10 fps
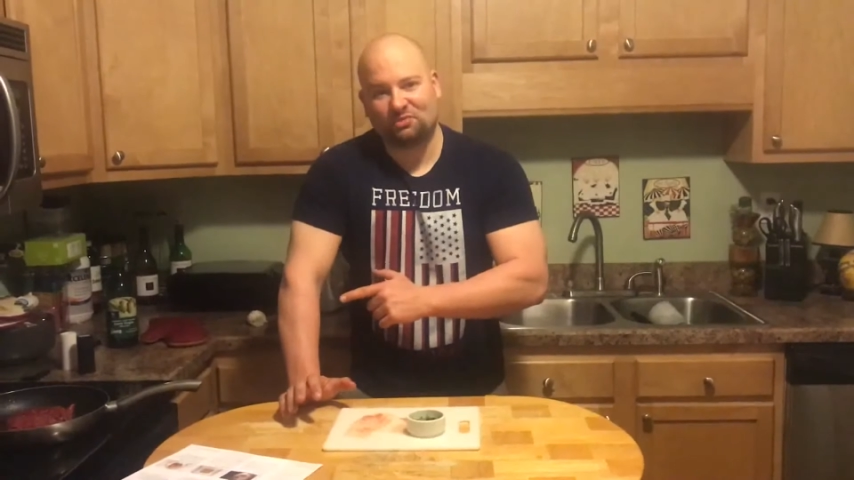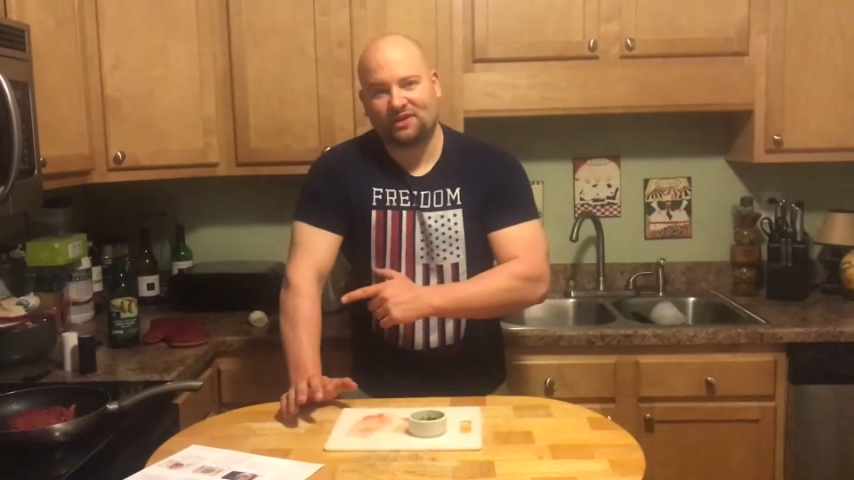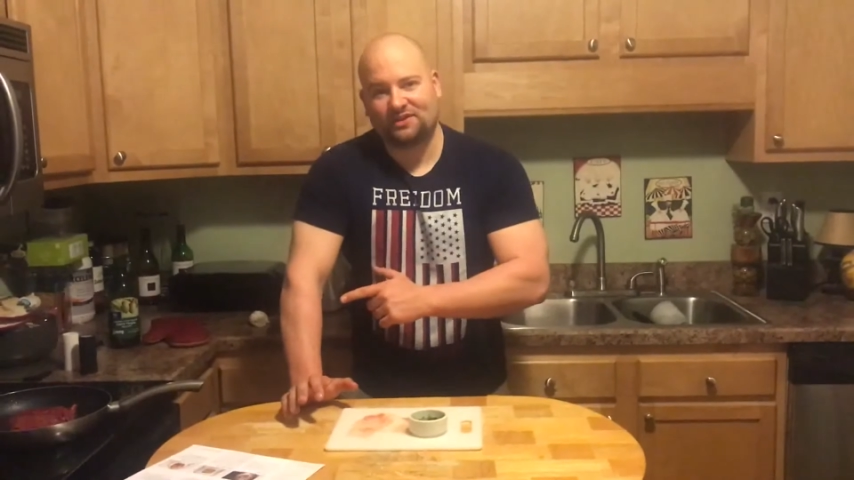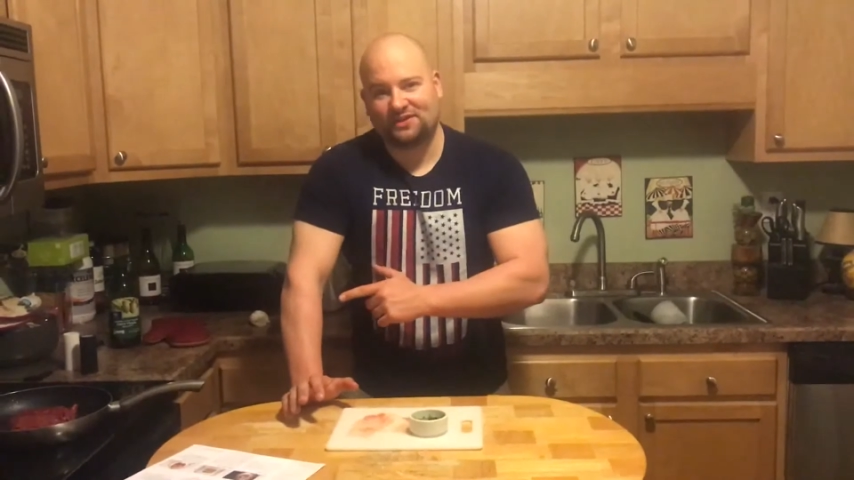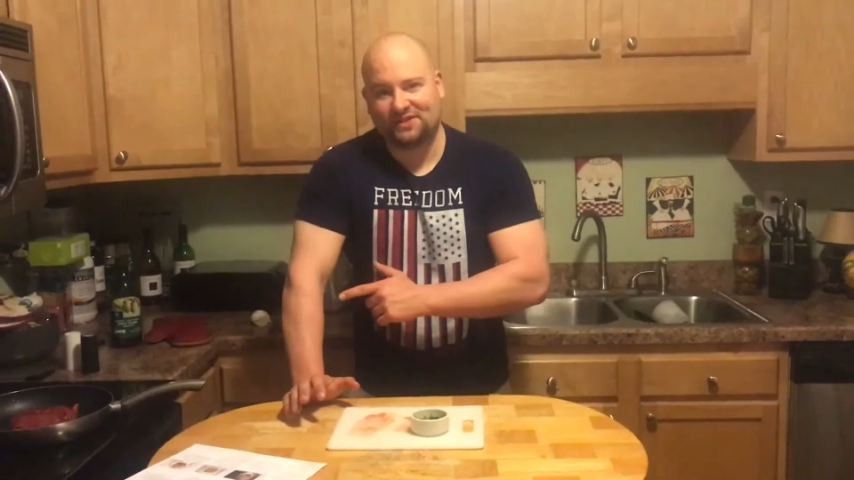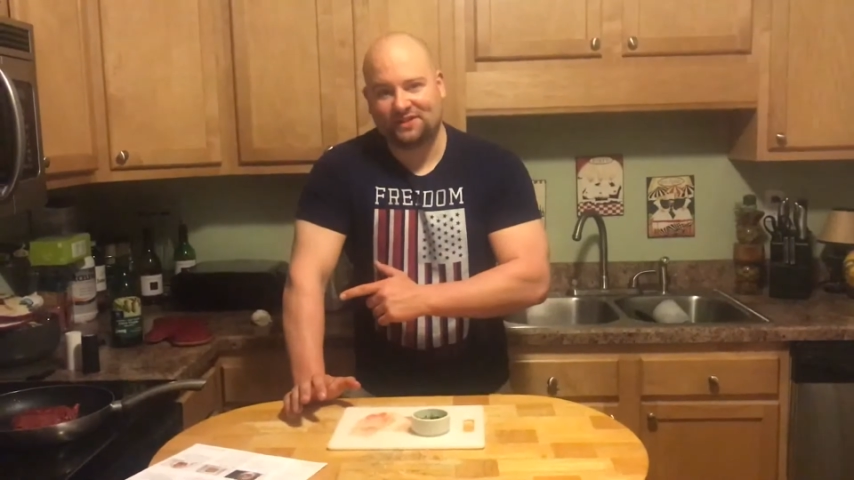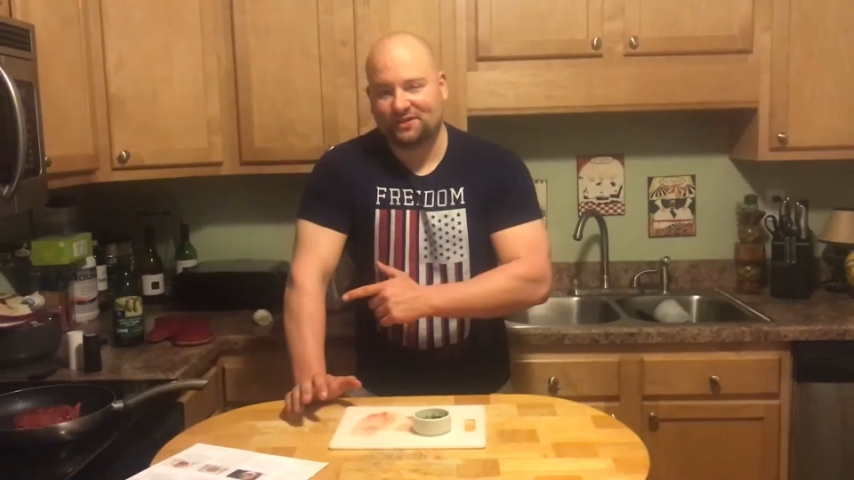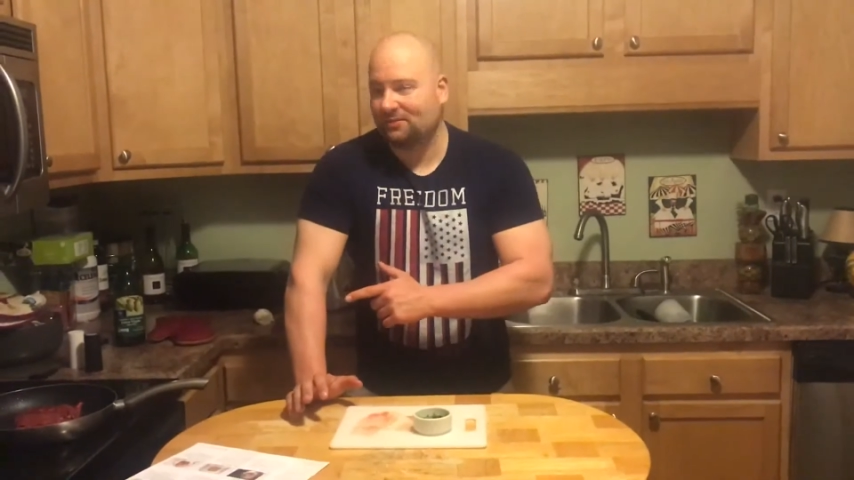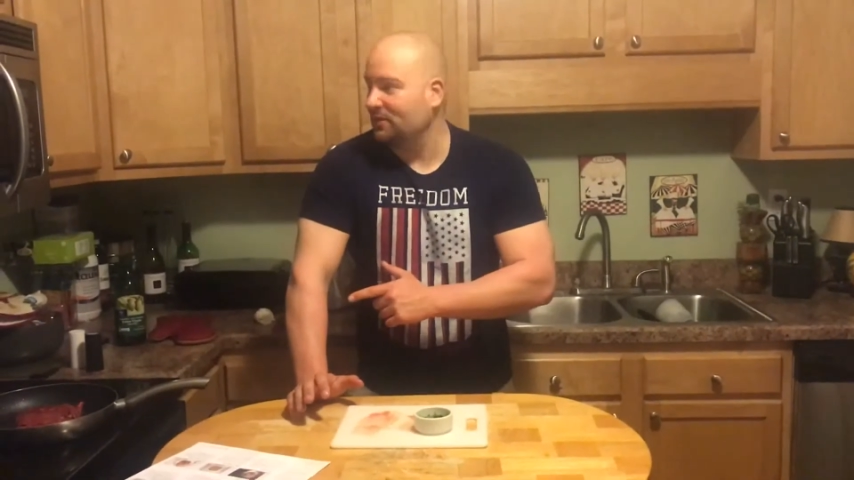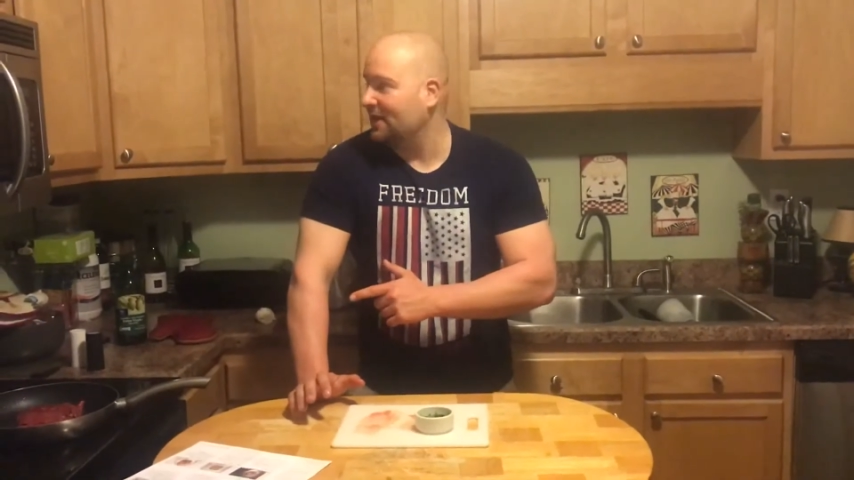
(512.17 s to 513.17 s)
are being
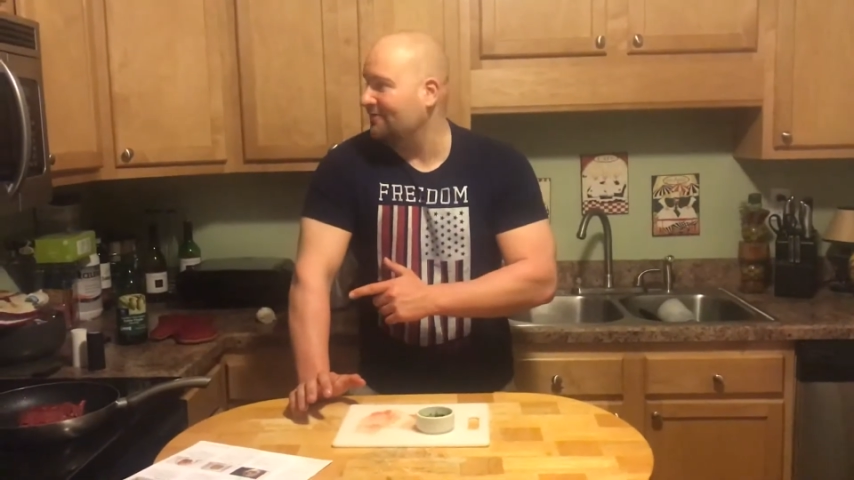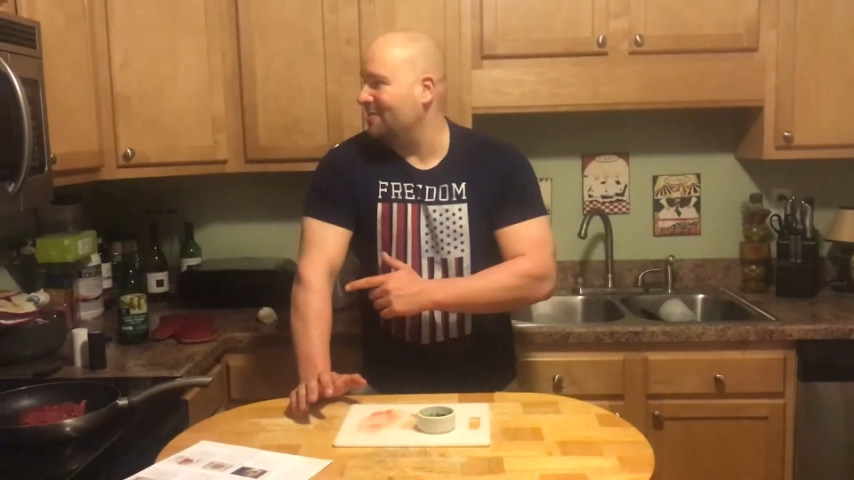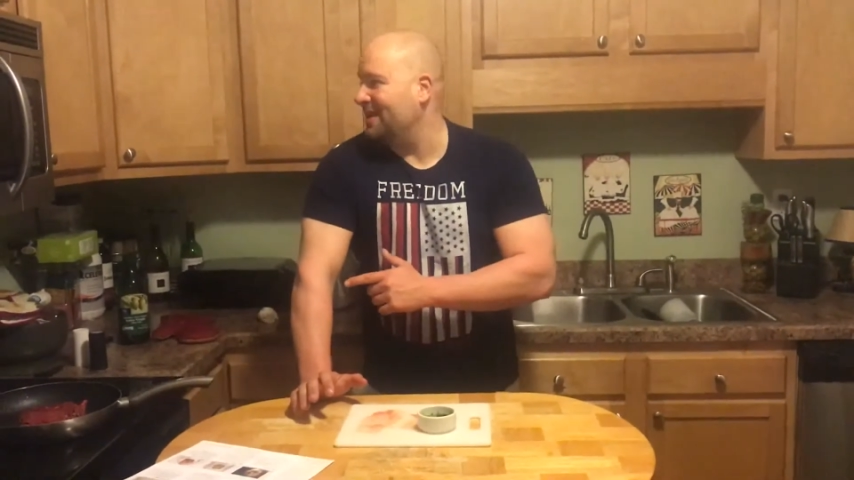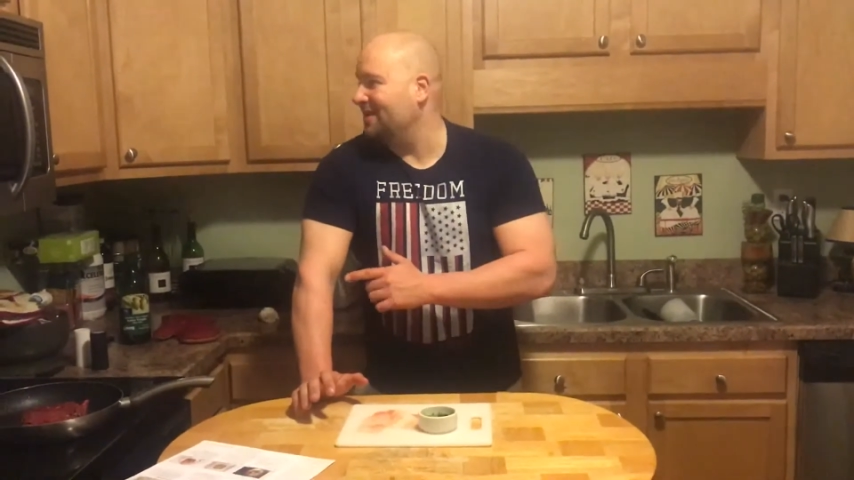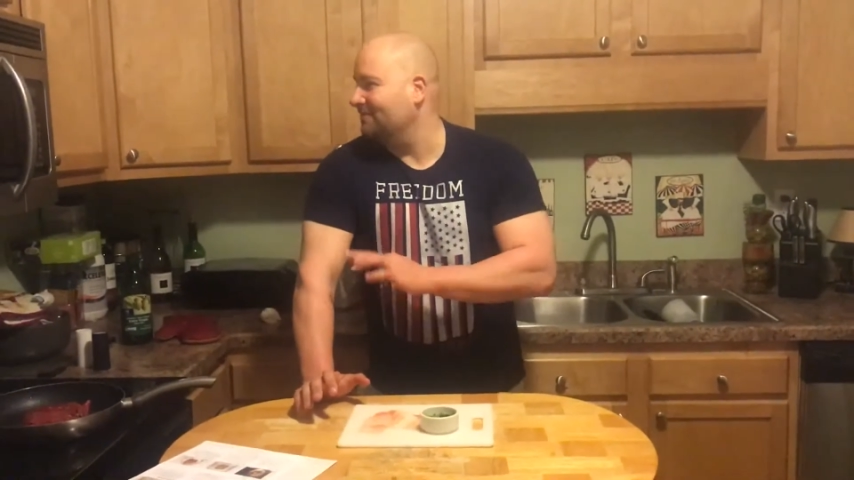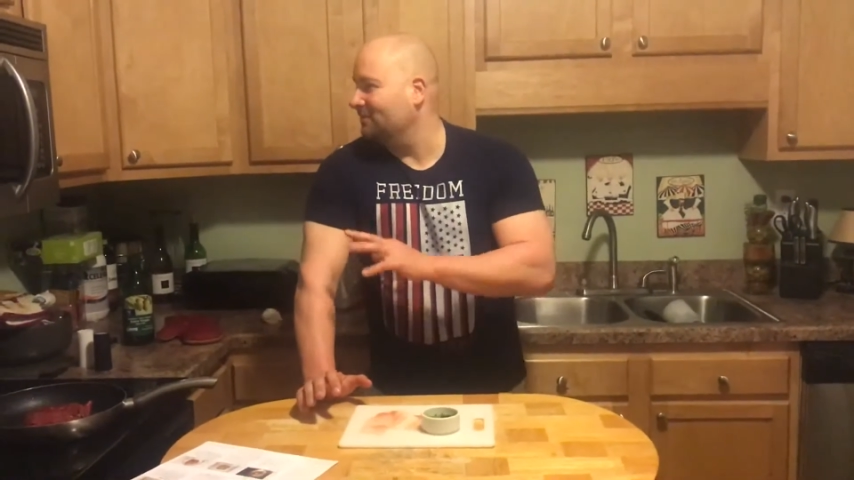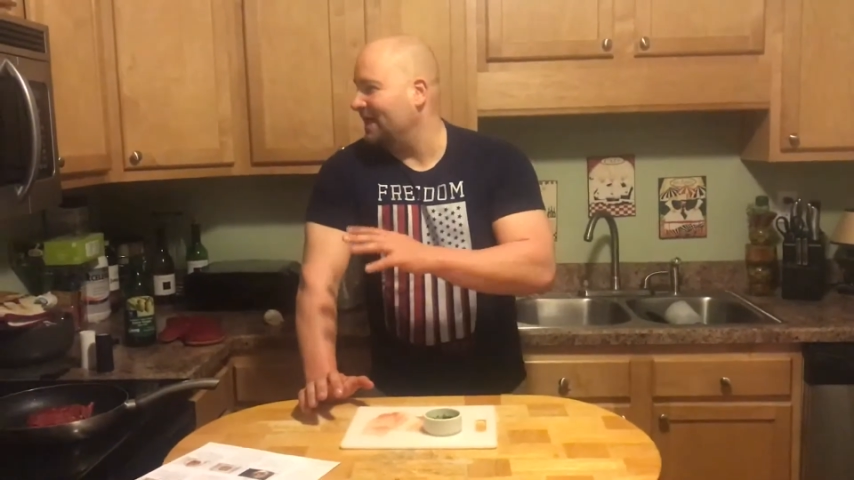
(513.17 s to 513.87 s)
seared. We have about